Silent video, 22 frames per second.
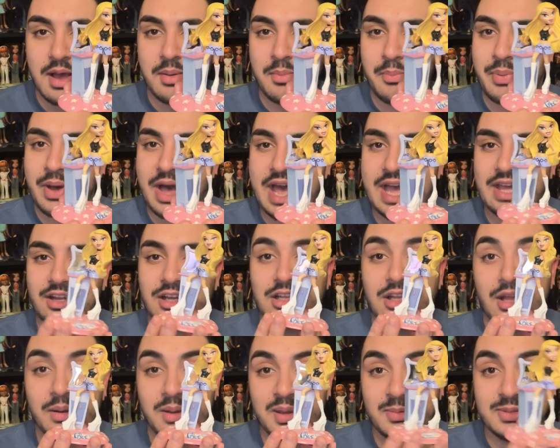But
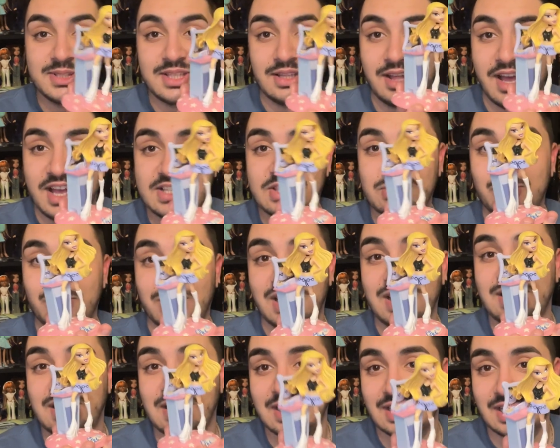Cloe was the last one I
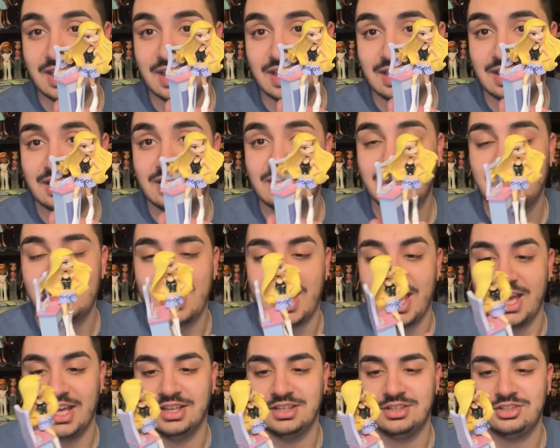needed,
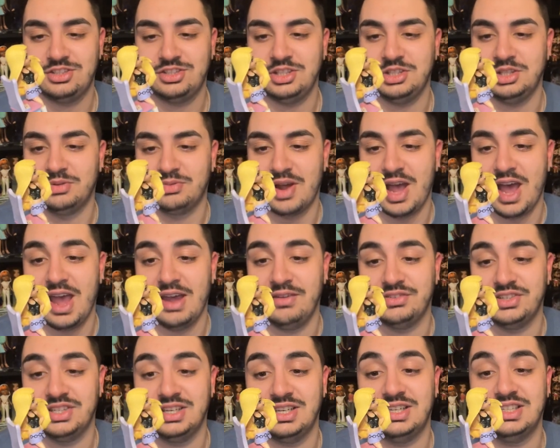and she
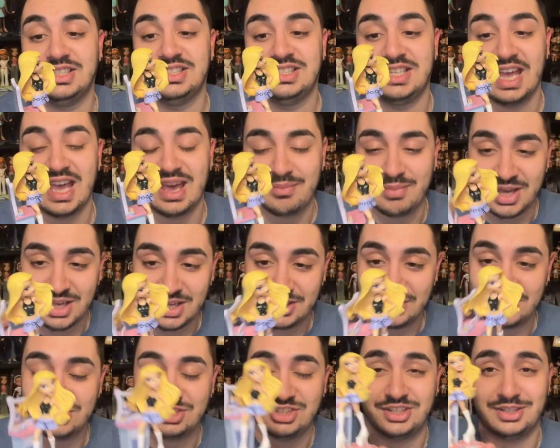arrived
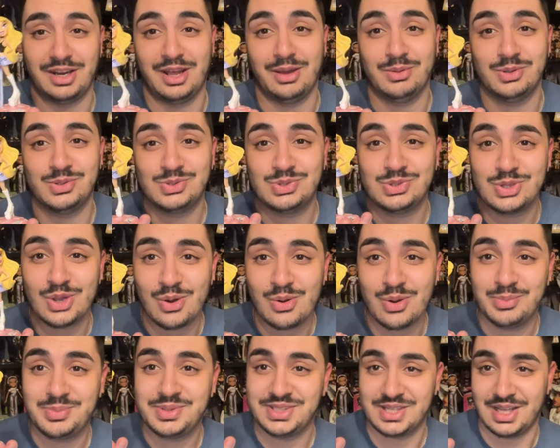damaged, and I was so
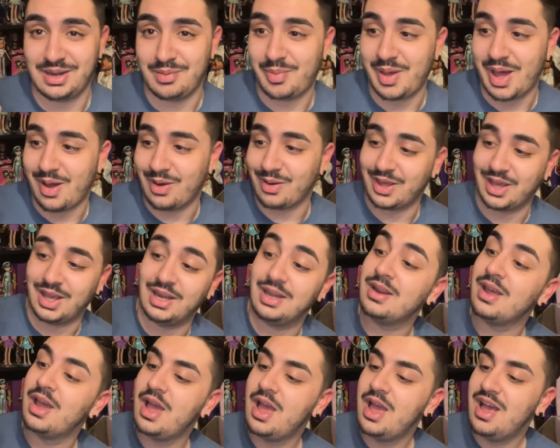upset about it.
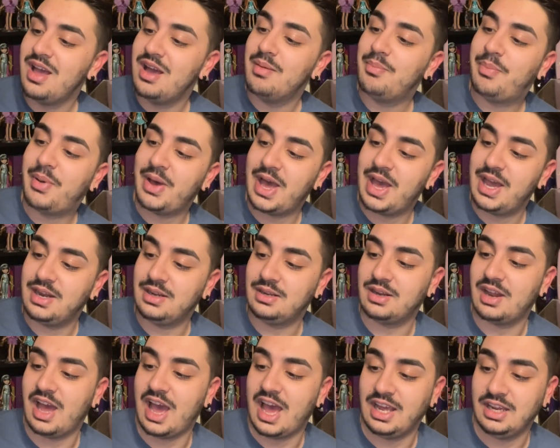But
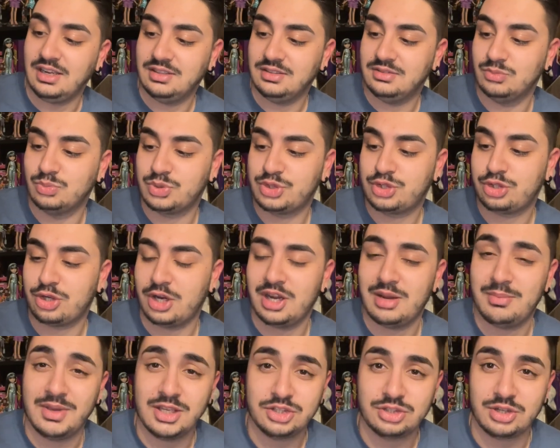I was trying
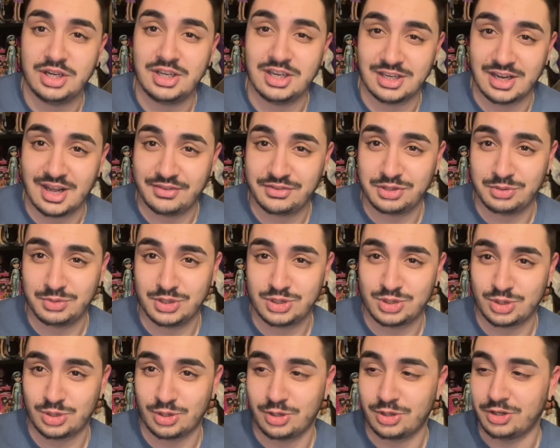to make sure I didn't have to
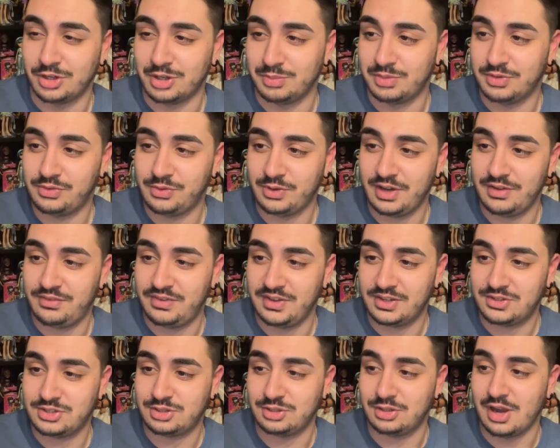return her before I
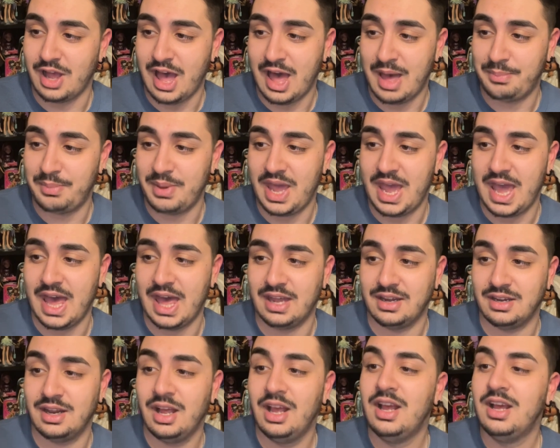fixed her up,
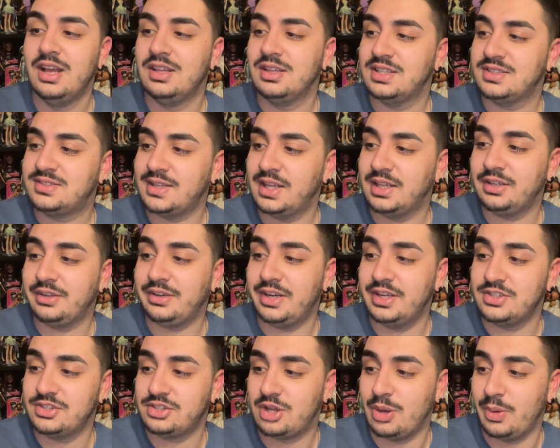and the seller
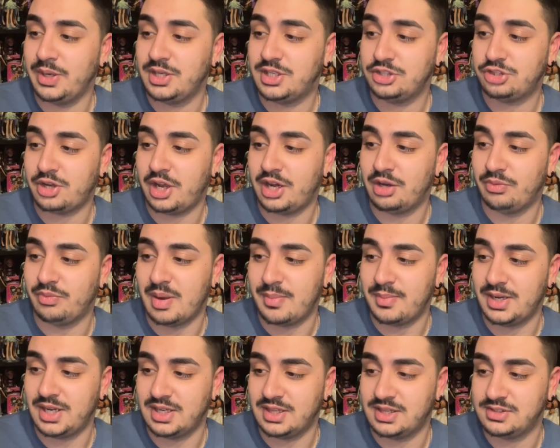is going to try to
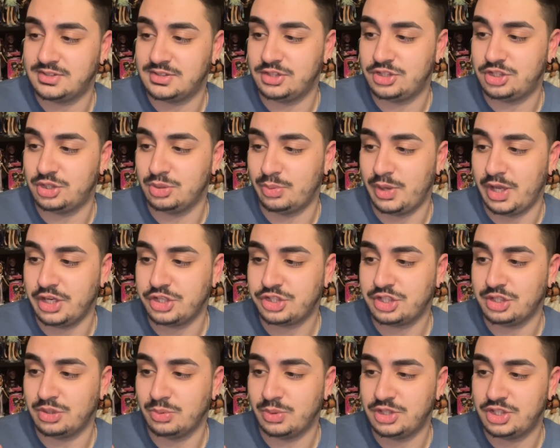remedy the
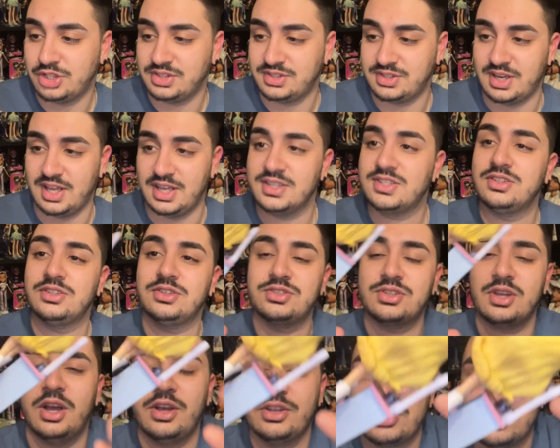situation, which is nice. And there's
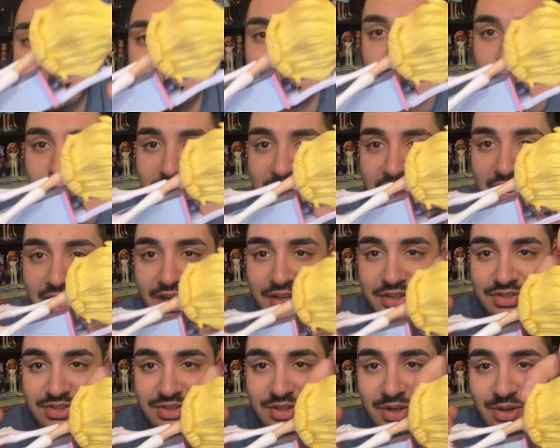also a crack I
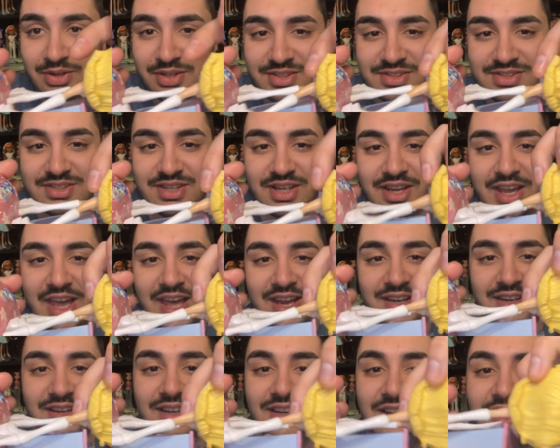just noticed
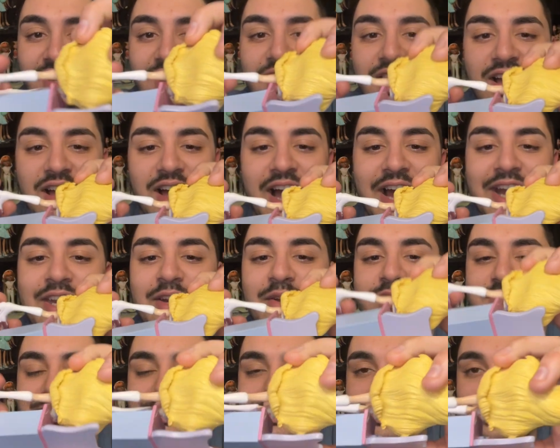again. I
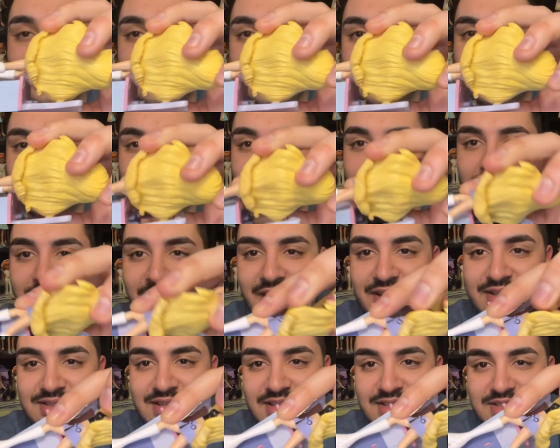noticed it earlier, but
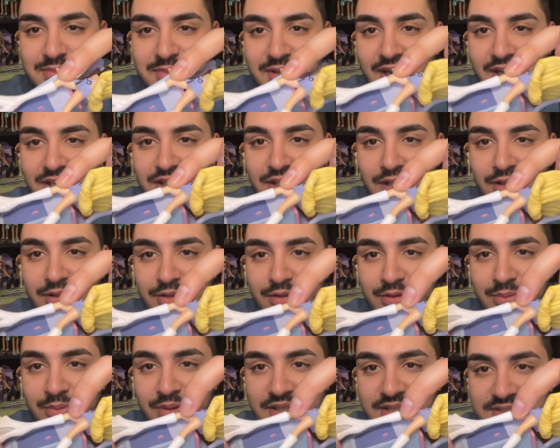it's not something I had to
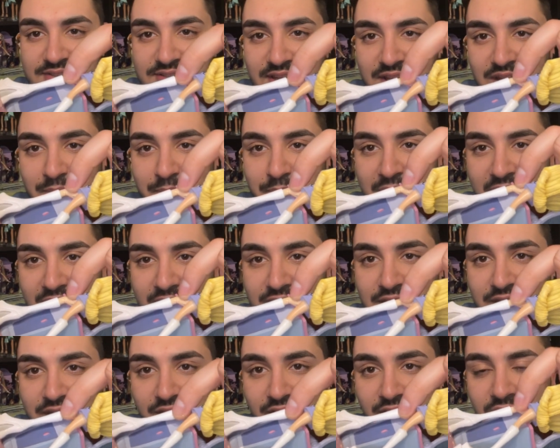glue, is like back
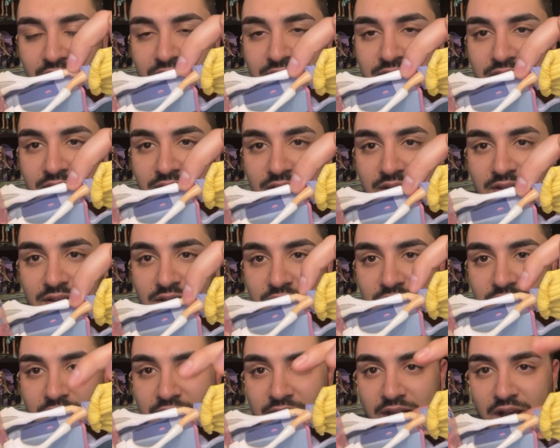here
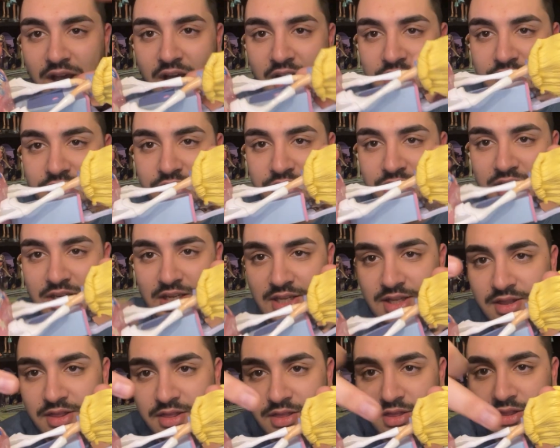like
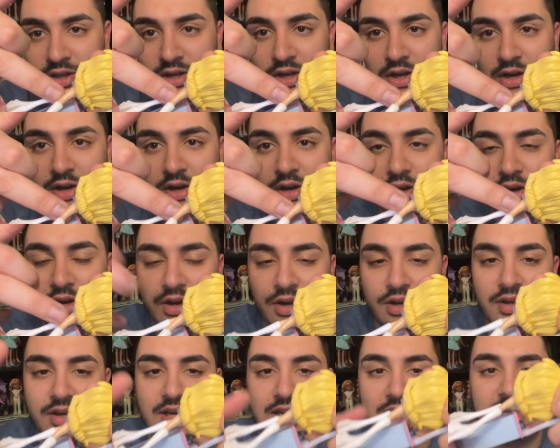underneath
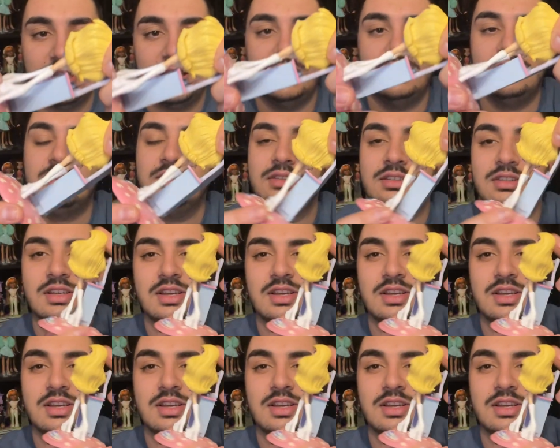her knee.